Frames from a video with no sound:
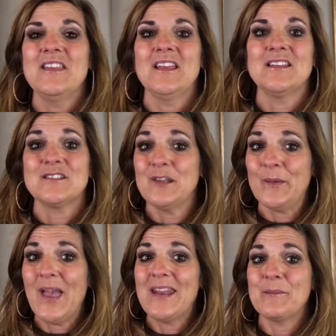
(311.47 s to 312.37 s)
And yesterday
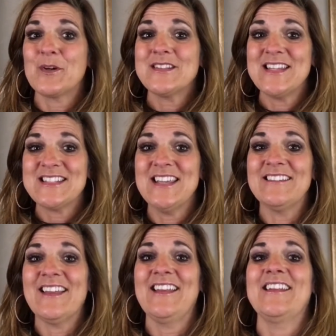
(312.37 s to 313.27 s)
we had a birthday
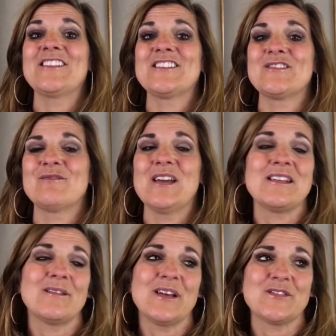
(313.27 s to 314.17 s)
tailgate
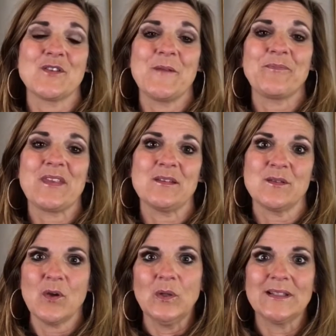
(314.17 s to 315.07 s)
at a restaurant because it
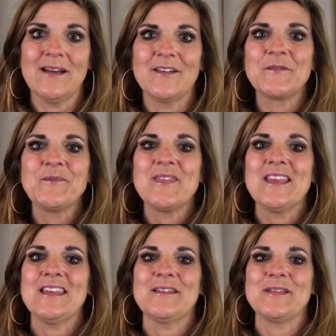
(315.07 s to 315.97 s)
was cold out.
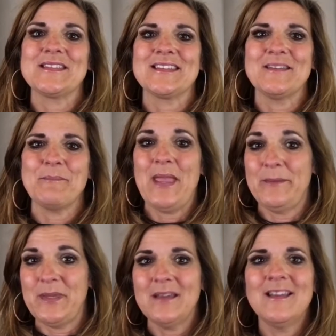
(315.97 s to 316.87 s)
And it was a
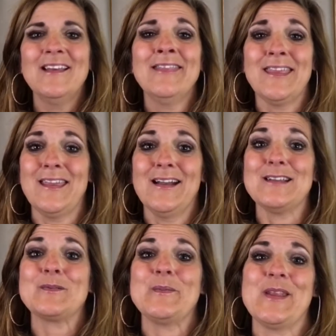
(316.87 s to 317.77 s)
baby, the
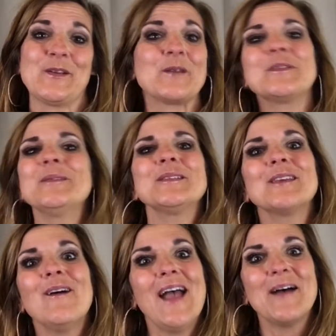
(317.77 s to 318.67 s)
youngest woman in the group. She was
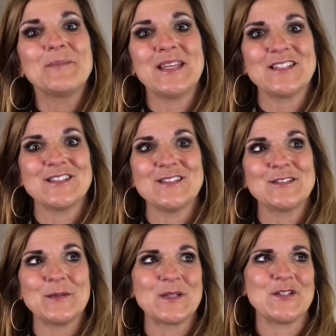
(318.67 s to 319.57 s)
so happy because she's
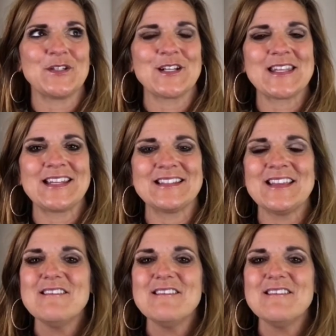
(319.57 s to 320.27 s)
so much younger than us.